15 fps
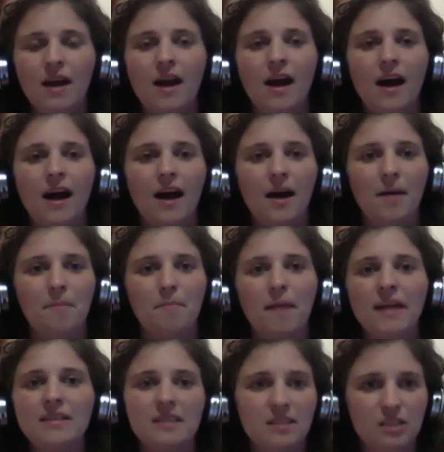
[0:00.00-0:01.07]

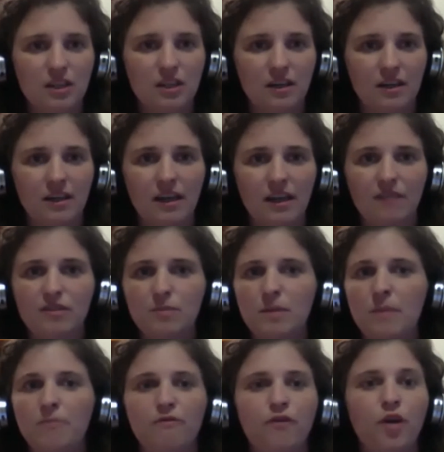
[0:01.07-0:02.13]
my sister gives
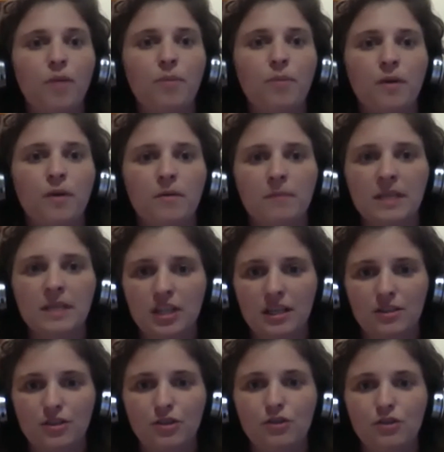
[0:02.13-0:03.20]
me full
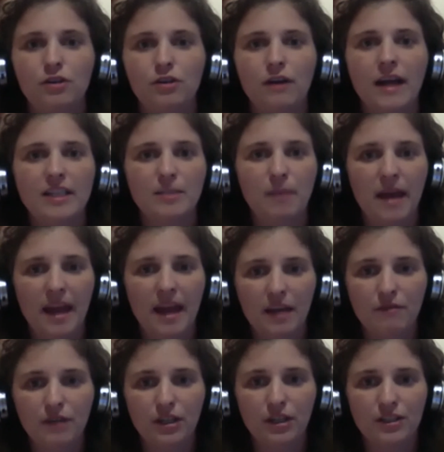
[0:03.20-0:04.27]
permission to correct
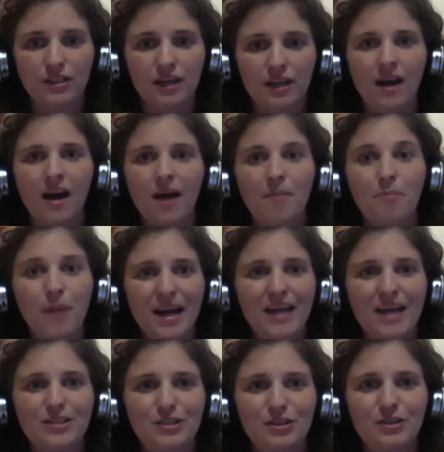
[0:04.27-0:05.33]
behaviors. But
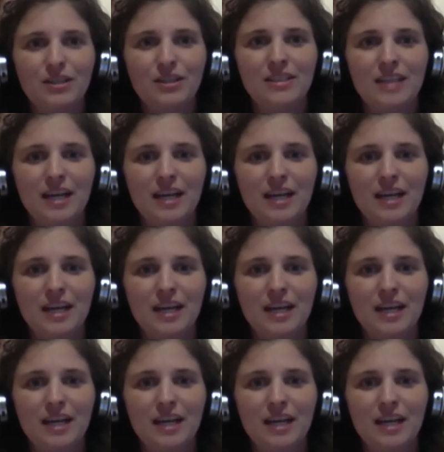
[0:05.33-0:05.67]
as soon as I